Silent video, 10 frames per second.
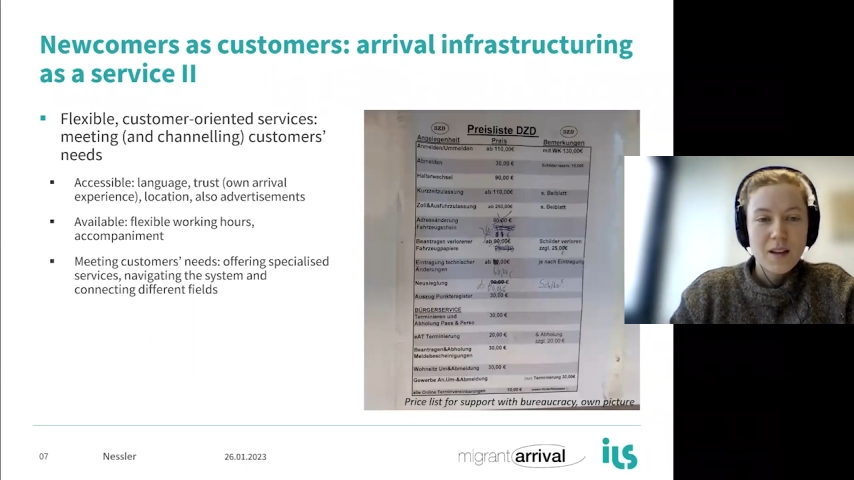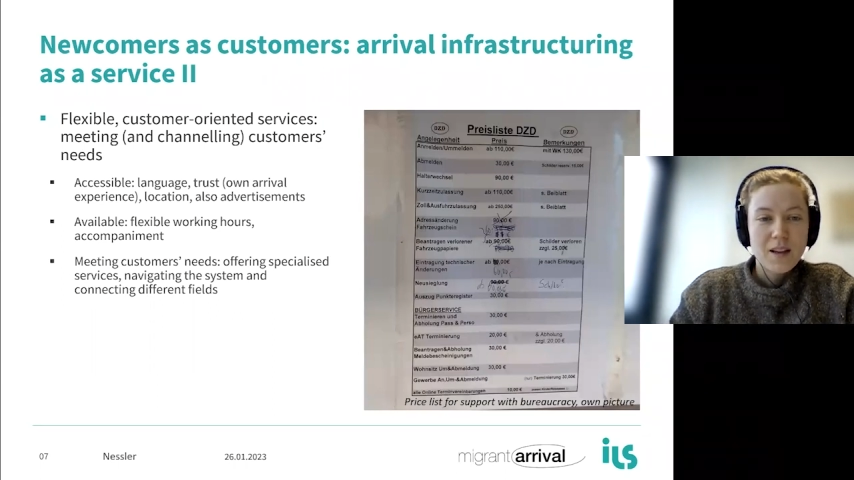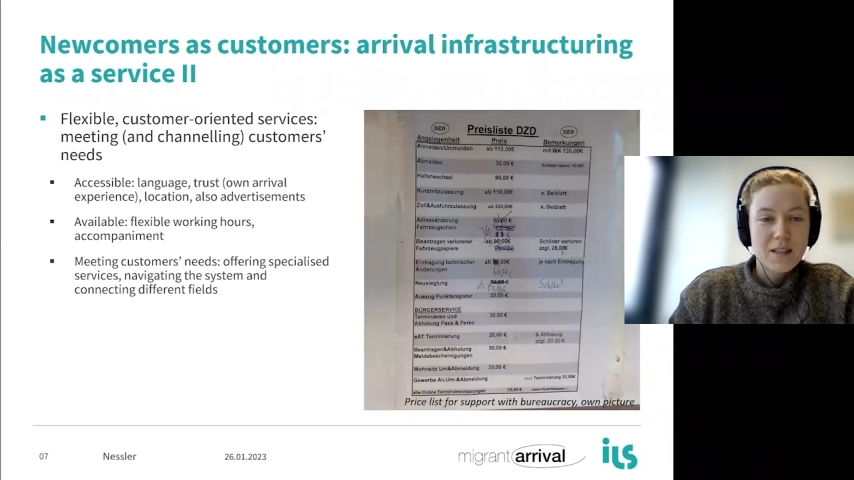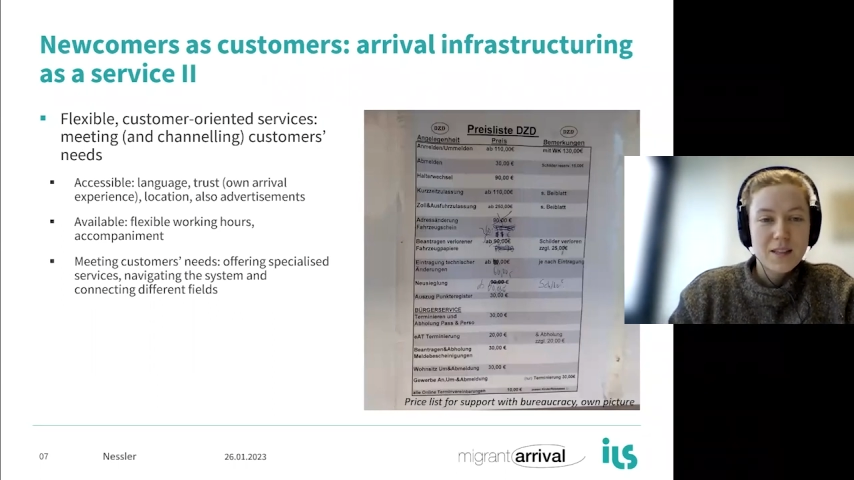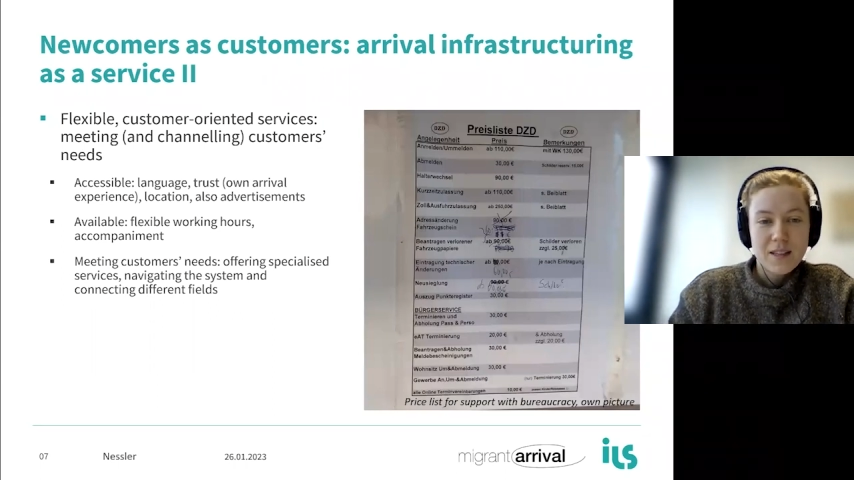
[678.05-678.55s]

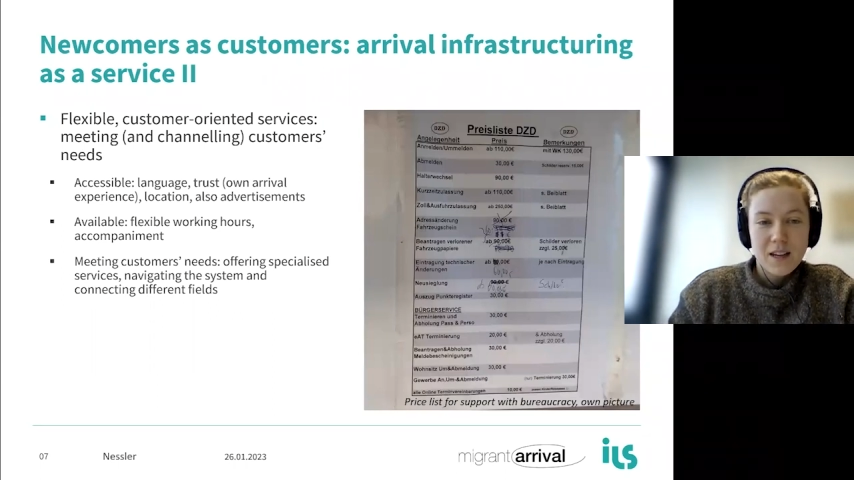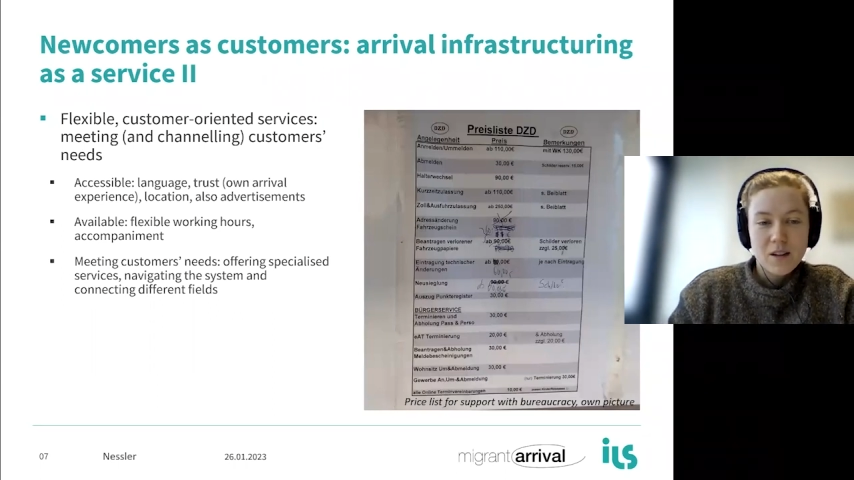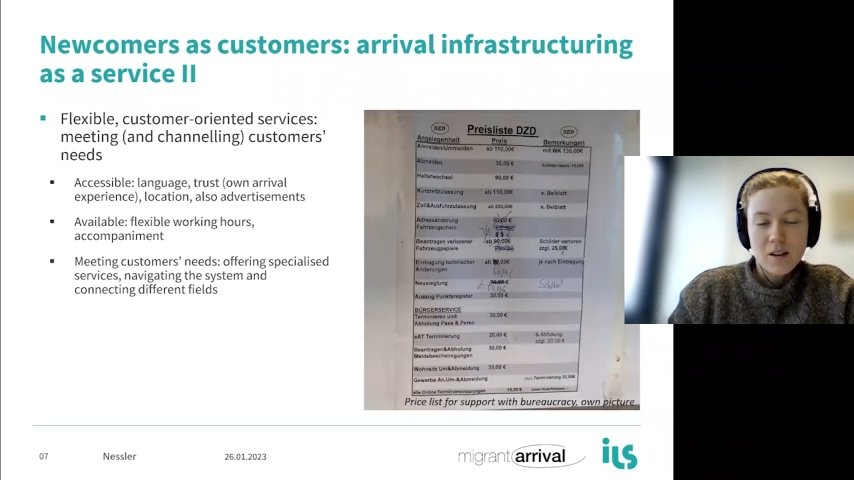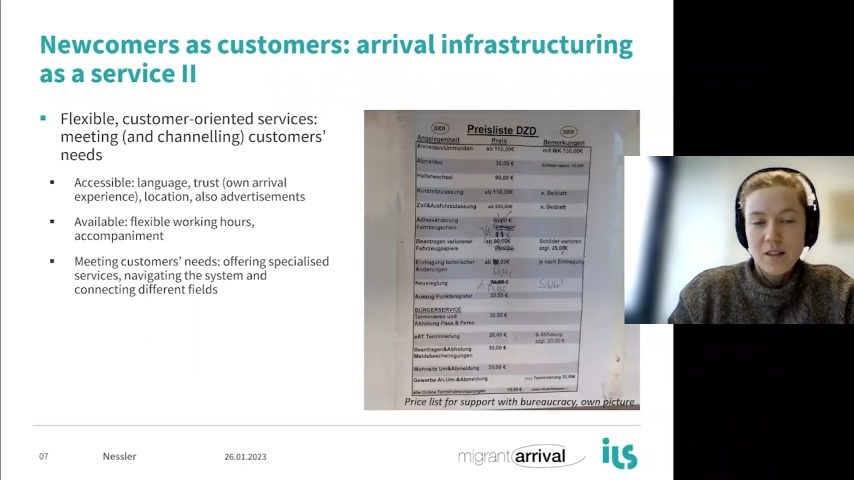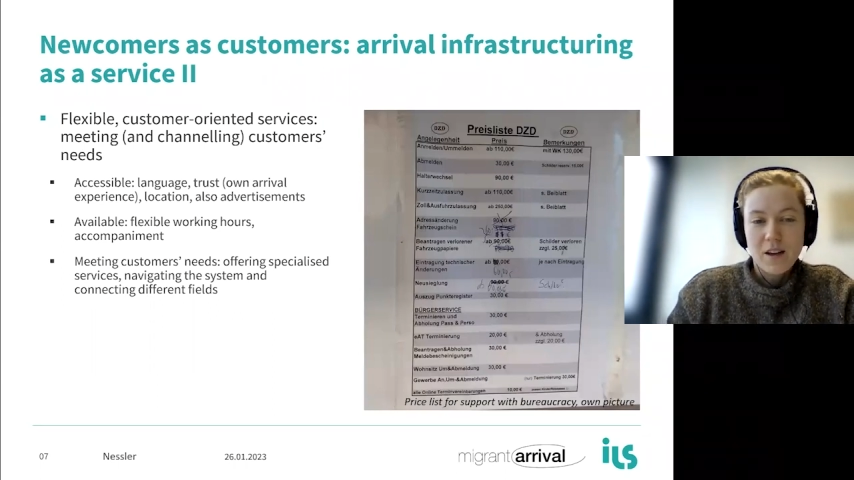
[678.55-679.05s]
As I said,
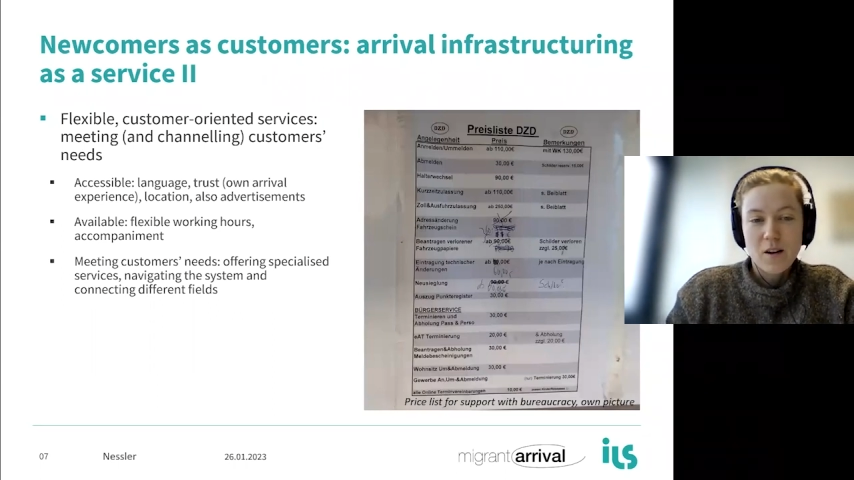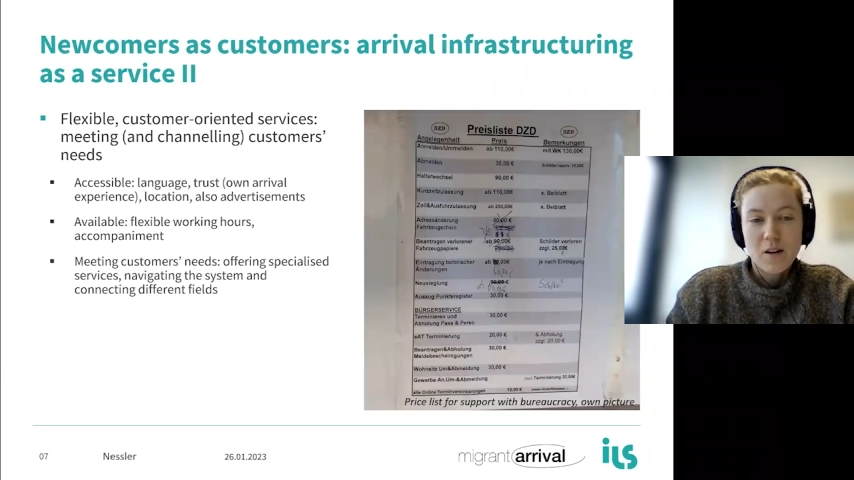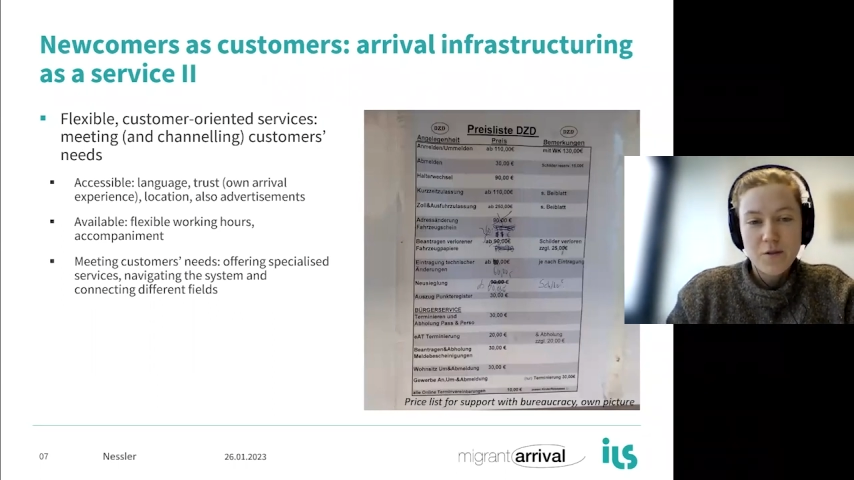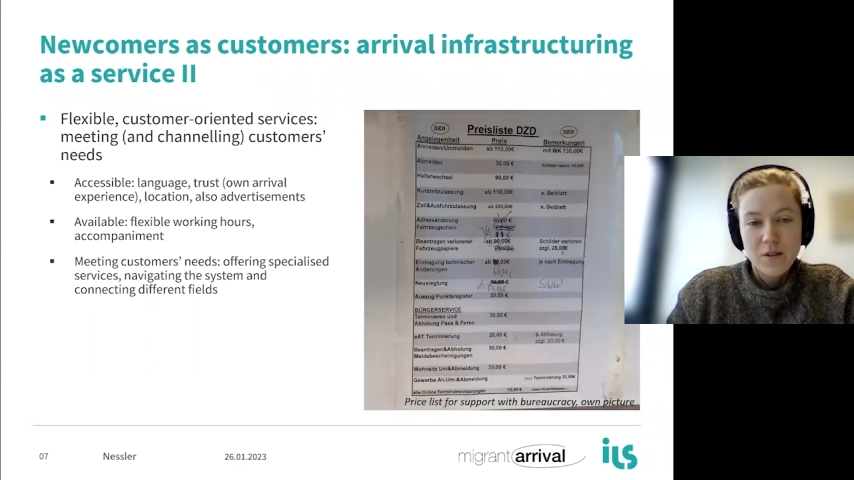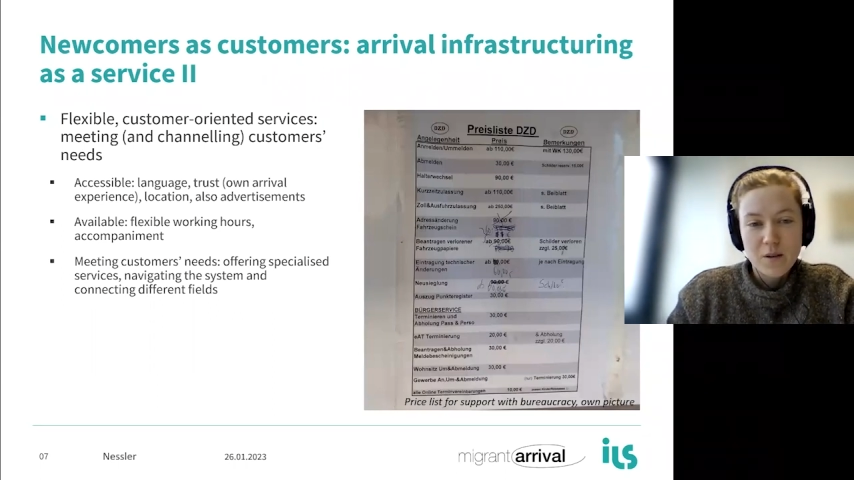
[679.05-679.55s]
they are
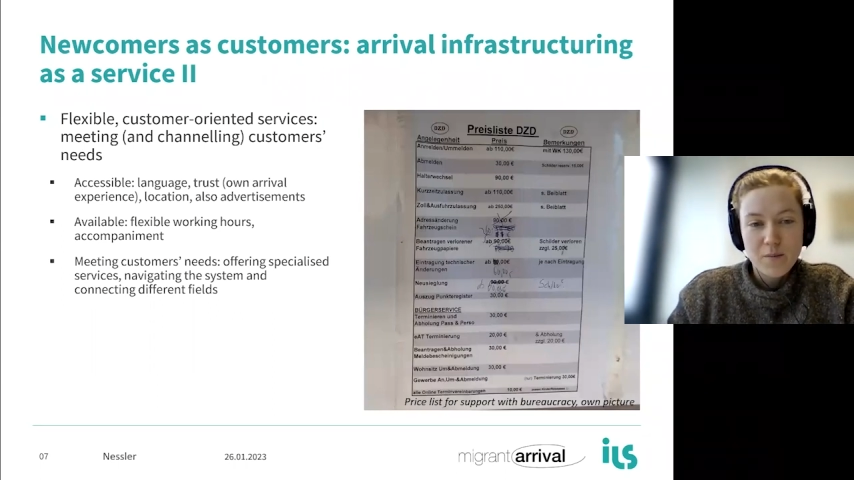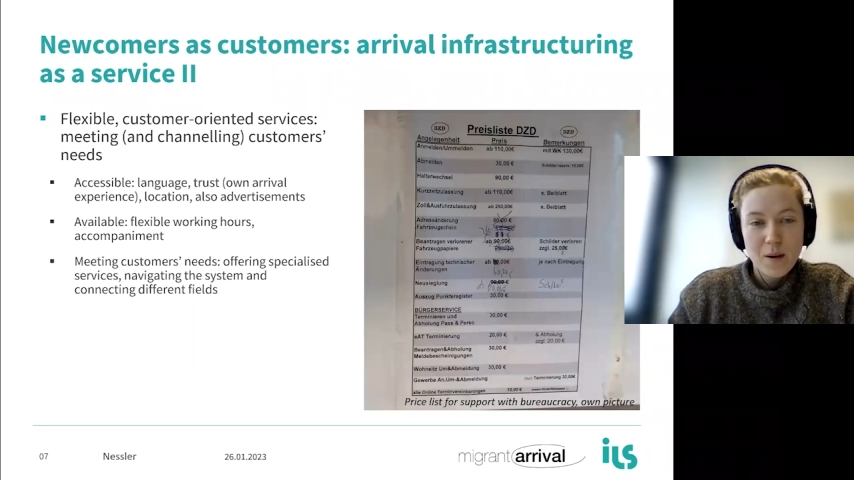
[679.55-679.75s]
often in